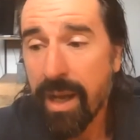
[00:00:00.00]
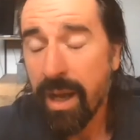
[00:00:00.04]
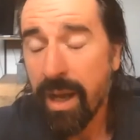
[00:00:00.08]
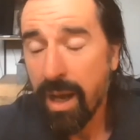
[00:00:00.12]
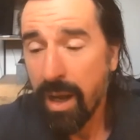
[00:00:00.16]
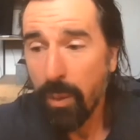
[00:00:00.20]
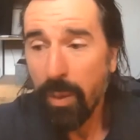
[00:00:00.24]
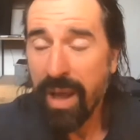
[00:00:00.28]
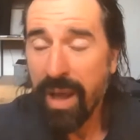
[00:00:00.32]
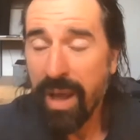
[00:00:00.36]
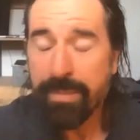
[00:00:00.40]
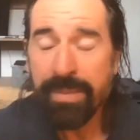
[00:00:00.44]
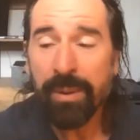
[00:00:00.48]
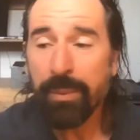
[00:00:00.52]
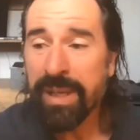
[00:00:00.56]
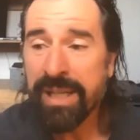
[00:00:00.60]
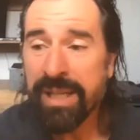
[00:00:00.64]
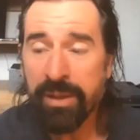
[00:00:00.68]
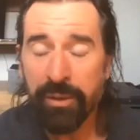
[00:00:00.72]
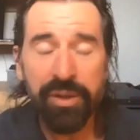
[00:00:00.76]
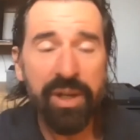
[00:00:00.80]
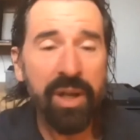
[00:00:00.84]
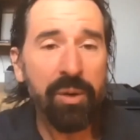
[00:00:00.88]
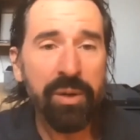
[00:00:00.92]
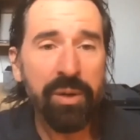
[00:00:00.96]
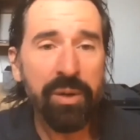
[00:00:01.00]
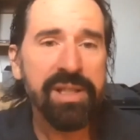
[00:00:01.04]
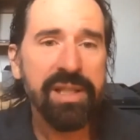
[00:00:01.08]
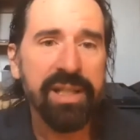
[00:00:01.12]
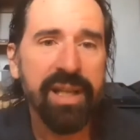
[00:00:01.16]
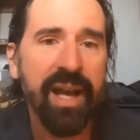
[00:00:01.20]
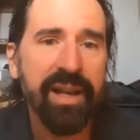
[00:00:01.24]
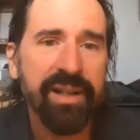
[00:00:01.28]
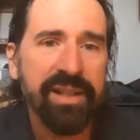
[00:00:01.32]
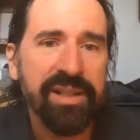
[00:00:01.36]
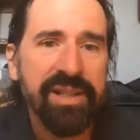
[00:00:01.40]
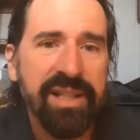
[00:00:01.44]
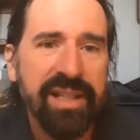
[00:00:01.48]
Well, I mean, we don't know is the
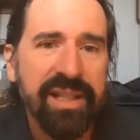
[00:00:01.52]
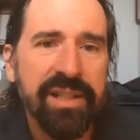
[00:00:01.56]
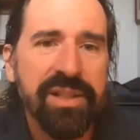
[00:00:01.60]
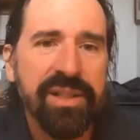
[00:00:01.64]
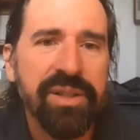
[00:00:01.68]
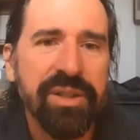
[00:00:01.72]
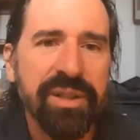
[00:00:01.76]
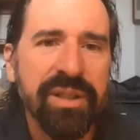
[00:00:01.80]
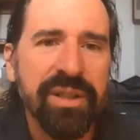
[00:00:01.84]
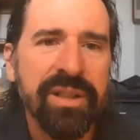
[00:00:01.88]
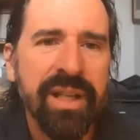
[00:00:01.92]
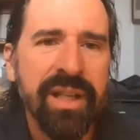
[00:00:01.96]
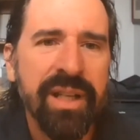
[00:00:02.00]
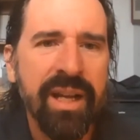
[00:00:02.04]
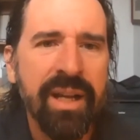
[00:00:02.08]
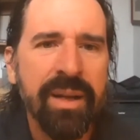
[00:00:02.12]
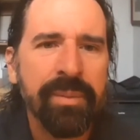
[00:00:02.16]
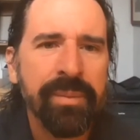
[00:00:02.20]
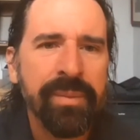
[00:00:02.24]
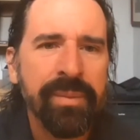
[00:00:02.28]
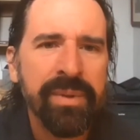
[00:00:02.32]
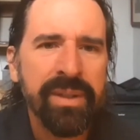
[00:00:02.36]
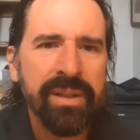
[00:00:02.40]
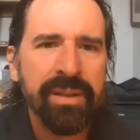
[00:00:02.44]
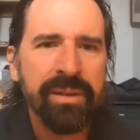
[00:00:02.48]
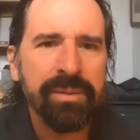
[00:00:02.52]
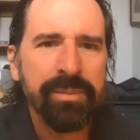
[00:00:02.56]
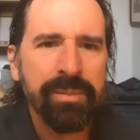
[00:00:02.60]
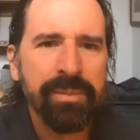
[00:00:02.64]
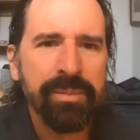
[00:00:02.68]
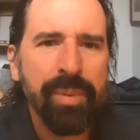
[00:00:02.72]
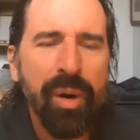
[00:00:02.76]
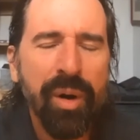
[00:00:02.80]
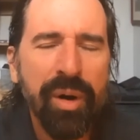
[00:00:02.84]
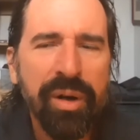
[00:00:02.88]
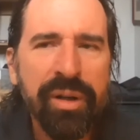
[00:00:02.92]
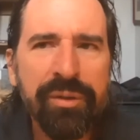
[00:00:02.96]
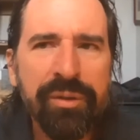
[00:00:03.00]
honest answer.
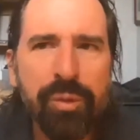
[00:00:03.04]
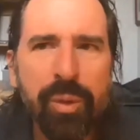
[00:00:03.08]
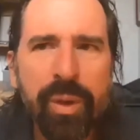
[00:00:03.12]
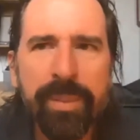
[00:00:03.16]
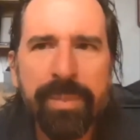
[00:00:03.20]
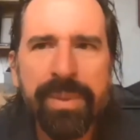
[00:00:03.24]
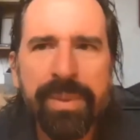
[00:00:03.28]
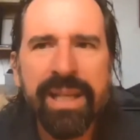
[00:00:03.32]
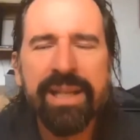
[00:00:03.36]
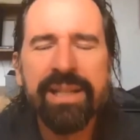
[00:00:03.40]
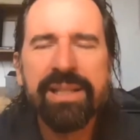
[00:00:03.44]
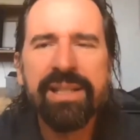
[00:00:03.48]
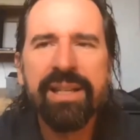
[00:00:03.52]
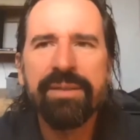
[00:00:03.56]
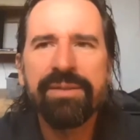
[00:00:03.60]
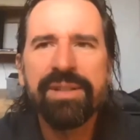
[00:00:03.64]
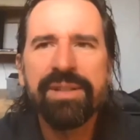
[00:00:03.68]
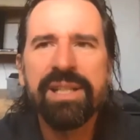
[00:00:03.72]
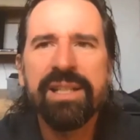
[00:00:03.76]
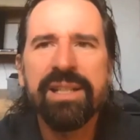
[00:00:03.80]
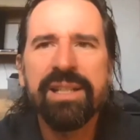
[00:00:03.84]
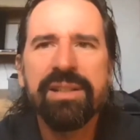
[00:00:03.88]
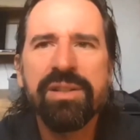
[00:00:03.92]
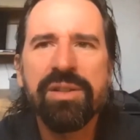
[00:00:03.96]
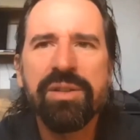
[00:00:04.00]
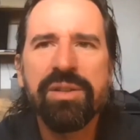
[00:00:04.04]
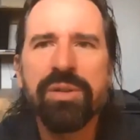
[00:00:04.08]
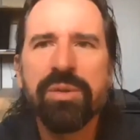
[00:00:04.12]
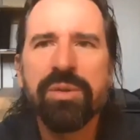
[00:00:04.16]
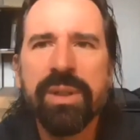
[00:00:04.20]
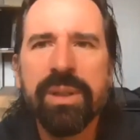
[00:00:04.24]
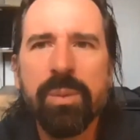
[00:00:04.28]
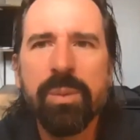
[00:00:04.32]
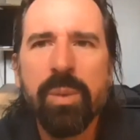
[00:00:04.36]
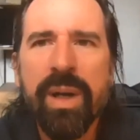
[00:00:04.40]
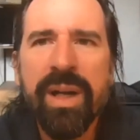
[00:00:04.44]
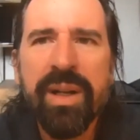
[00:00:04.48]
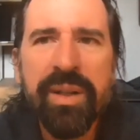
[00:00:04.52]
Part of what PSFC is
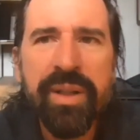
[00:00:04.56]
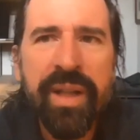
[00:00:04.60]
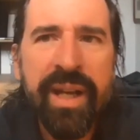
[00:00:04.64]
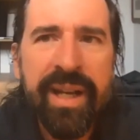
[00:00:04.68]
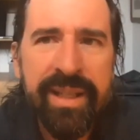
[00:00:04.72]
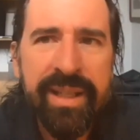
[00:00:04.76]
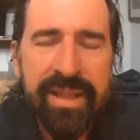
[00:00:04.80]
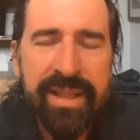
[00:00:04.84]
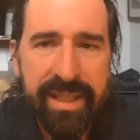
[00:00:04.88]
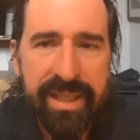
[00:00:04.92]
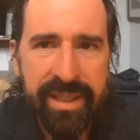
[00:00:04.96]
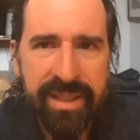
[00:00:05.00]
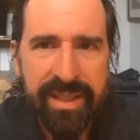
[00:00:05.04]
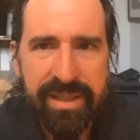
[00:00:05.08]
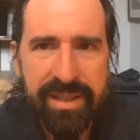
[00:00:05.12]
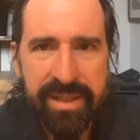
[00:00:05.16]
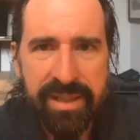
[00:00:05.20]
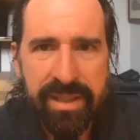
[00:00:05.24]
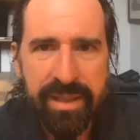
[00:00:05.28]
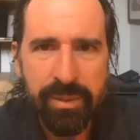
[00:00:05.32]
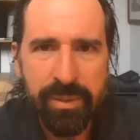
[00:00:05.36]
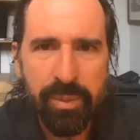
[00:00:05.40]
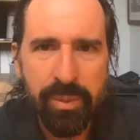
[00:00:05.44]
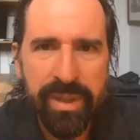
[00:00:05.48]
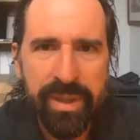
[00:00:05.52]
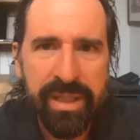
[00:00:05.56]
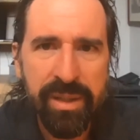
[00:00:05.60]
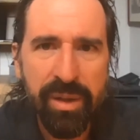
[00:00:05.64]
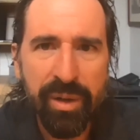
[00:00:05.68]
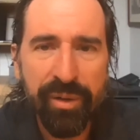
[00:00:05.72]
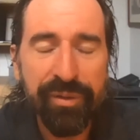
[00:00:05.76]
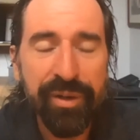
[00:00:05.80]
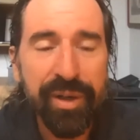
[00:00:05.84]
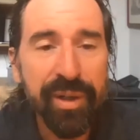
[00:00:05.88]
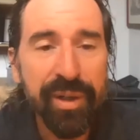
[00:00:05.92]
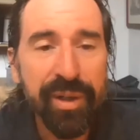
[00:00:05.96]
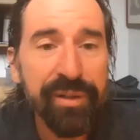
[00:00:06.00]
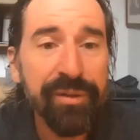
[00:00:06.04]
doing well, I think, is that we are
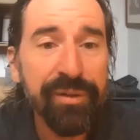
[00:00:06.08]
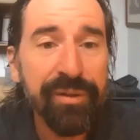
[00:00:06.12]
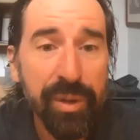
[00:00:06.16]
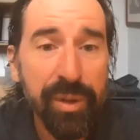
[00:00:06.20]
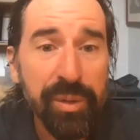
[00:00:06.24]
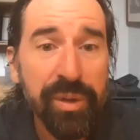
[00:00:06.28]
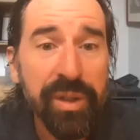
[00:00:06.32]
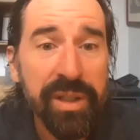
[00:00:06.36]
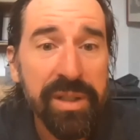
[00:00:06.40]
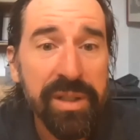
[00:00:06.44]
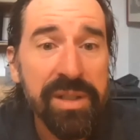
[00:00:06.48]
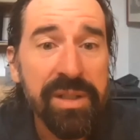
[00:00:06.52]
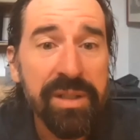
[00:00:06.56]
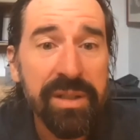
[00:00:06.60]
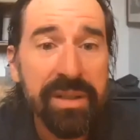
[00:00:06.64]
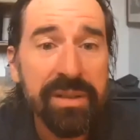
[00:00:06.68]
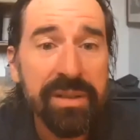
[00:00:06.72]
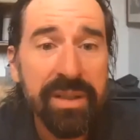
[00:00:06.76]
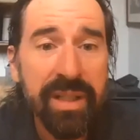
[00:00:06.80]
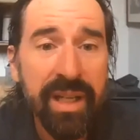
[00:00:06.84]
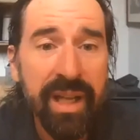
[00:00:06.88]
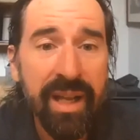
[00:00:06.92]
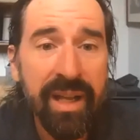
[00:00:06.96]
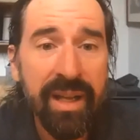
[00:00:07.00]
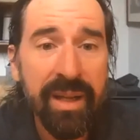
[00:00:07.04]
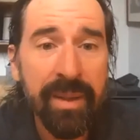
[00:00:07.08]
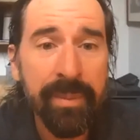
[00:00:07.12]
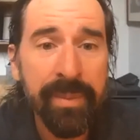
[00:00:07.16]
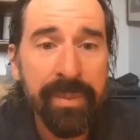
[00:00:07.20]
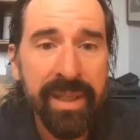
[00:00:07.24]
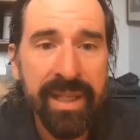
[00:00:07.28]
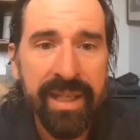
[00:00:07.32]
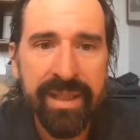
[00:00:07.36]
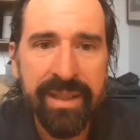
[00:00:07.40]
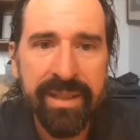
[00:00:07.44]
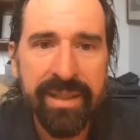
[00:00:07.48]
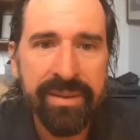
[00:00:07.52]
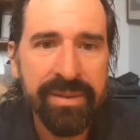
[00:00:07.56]
very focused.
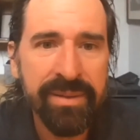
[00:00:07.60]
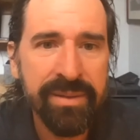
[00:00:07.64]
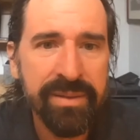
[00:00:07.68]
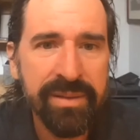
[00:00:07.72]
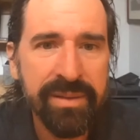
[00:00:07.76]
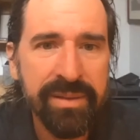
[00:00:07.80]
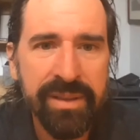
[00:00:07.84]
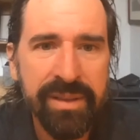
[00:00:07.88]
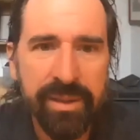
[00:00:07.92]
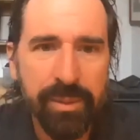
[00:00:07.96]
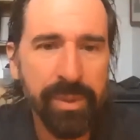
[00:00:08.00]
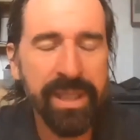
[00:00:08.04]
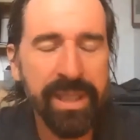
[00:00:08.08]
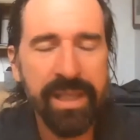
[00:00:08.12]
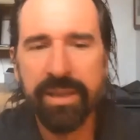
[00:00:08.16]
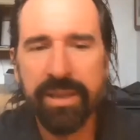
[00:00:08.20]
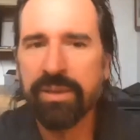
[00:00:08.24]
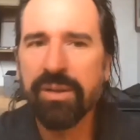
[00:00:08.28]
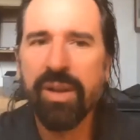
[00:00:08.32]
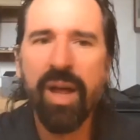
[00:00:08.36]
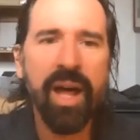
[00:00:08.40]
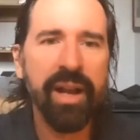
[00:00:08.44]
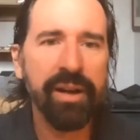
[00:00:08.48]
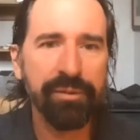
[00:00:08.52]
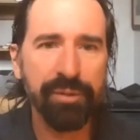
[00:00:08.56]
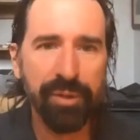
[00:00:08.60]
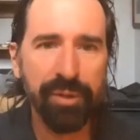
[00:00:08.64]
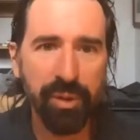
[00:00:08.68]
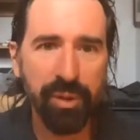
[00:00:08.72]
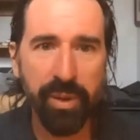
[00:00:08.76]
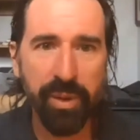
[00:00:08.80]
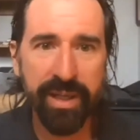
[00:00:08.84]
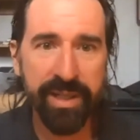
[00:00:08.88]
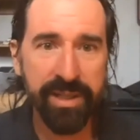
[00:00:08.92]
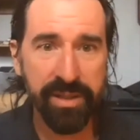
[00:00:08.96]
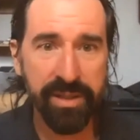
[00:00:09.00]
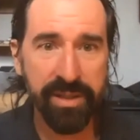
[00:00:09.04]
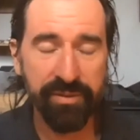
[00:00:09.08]
And, we get a lot of
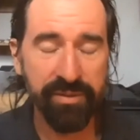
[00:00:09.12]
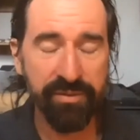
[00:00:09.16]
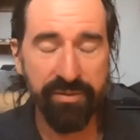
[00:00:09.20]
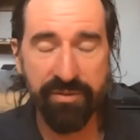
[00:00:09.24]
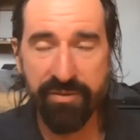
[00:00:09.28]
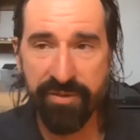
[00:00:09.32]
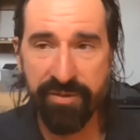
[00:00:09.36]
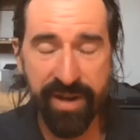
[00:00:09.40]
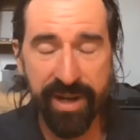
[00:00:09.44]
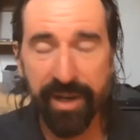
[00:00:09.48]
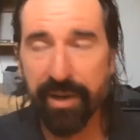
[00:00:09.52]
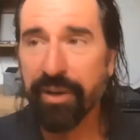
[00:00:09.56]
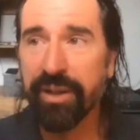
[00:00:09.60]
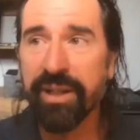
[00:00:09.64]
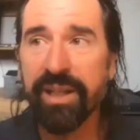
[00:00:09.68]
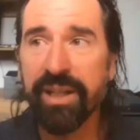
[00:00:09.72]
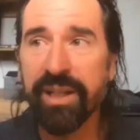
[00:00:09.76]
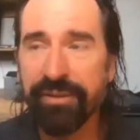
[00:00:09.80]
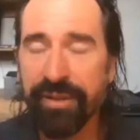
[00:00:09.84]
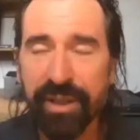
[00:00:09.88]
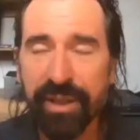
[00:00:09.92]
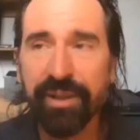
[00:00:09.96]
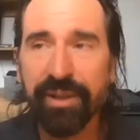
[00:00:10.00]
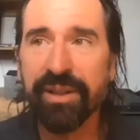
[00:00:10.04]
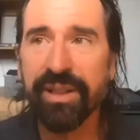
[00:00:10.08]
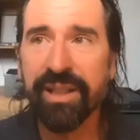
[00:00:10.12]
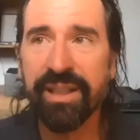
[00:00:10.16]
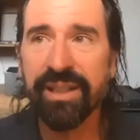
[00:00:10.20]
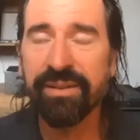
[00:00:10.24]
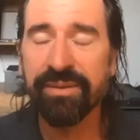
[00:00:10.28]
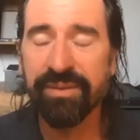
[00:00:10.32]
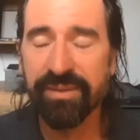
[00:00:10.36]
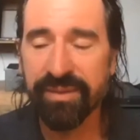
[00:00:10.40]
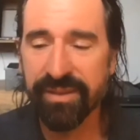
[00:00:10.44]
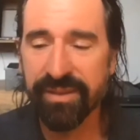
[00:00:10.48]
requests, very, very,